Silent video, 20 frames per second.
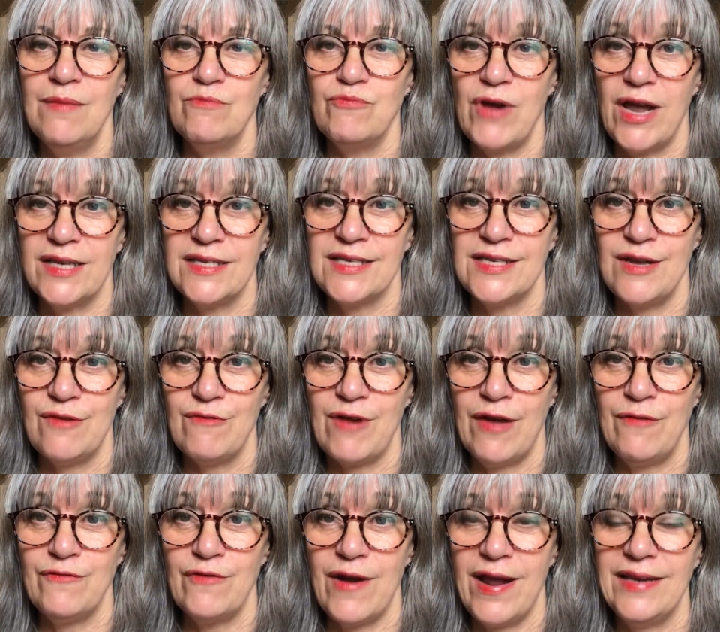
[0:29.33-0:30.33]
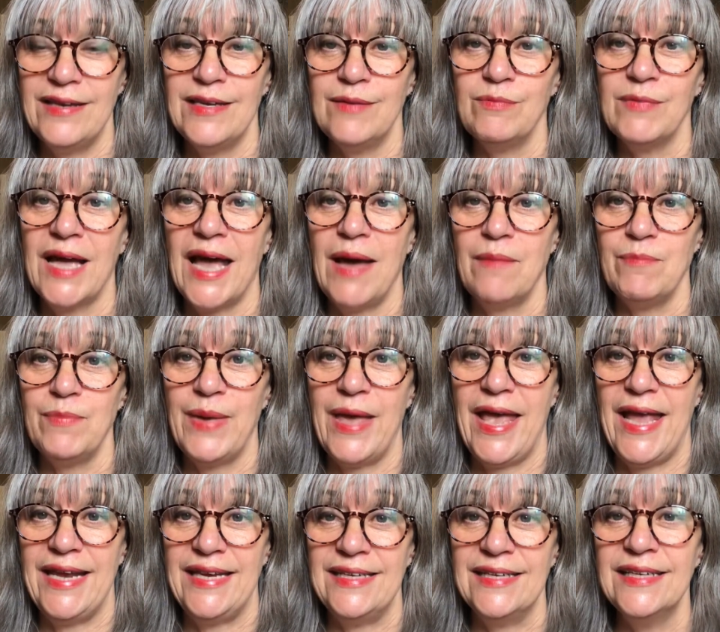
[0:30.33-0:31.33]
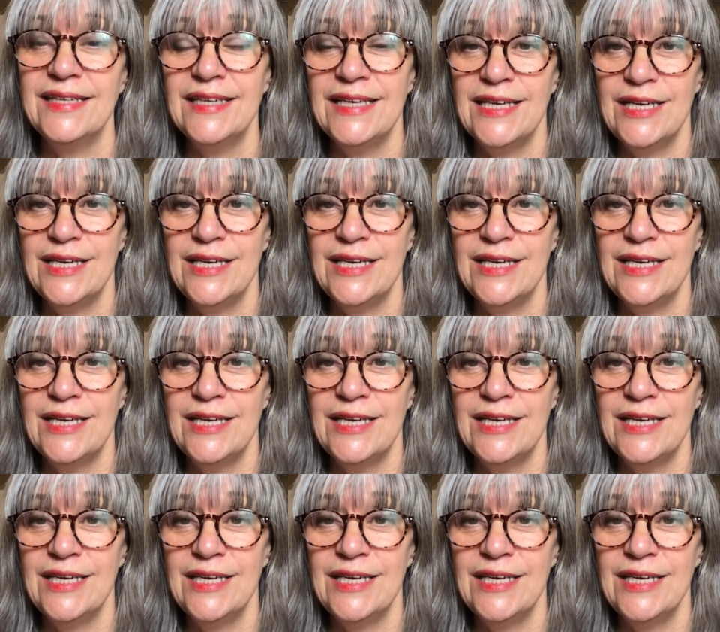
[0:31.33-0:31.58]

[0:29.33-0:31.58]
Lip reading: Brexit referendum campaign,